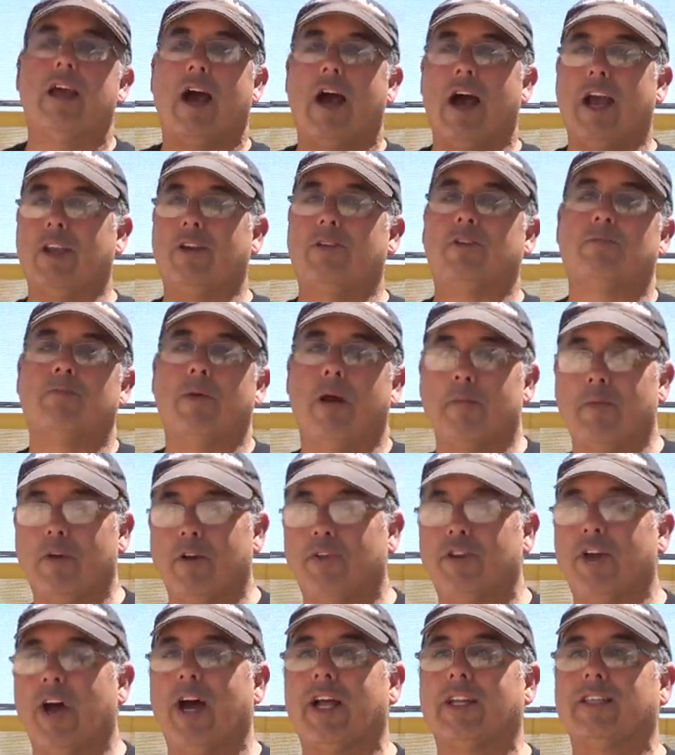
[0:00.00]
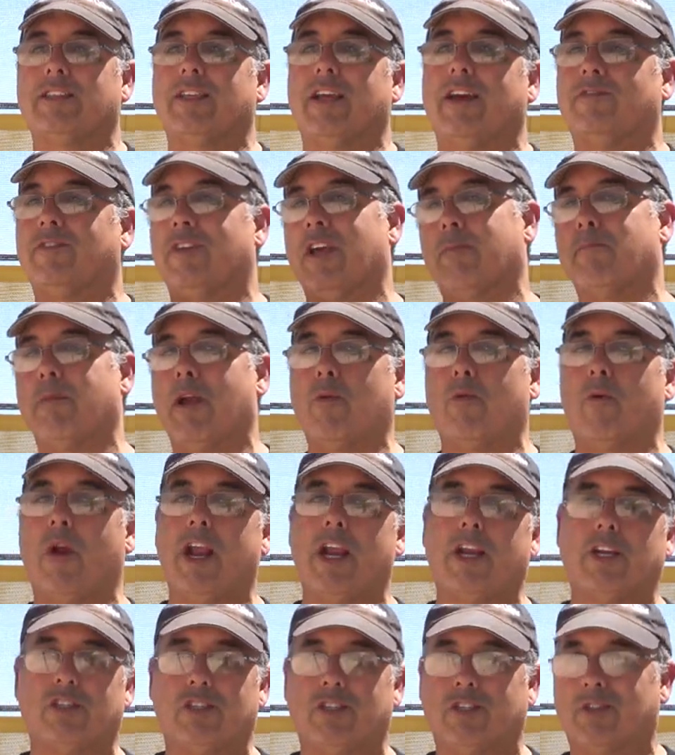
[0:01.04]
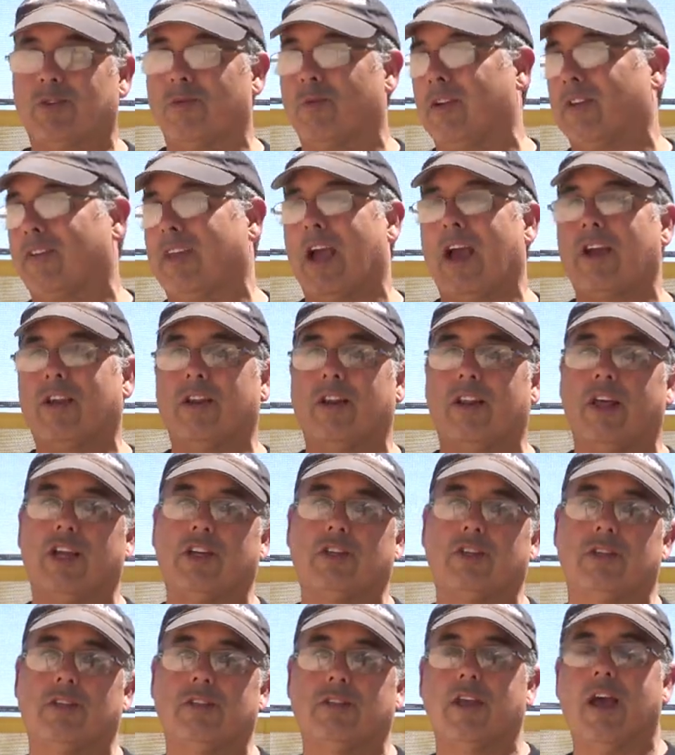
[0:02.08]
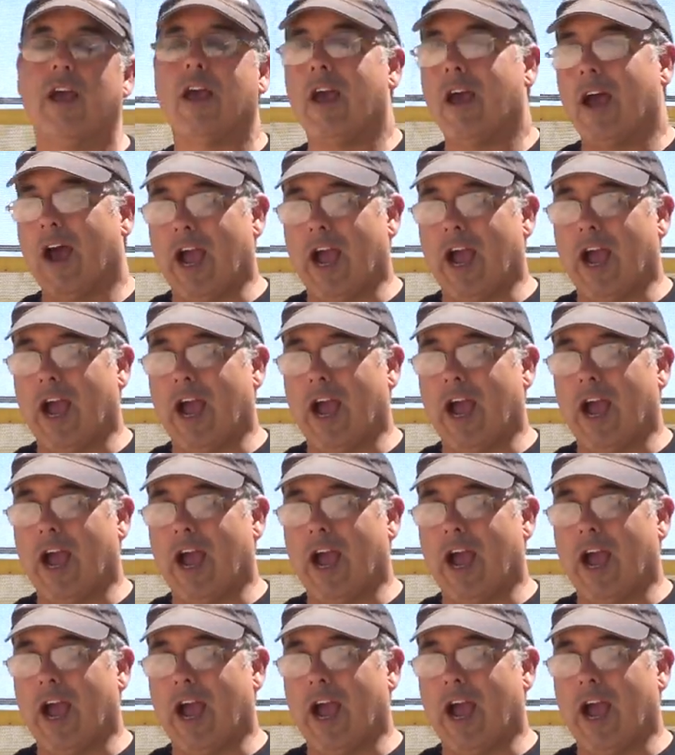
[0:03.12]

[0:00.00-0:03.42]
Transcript: I use my mil dots, I've done my range sort of calculations.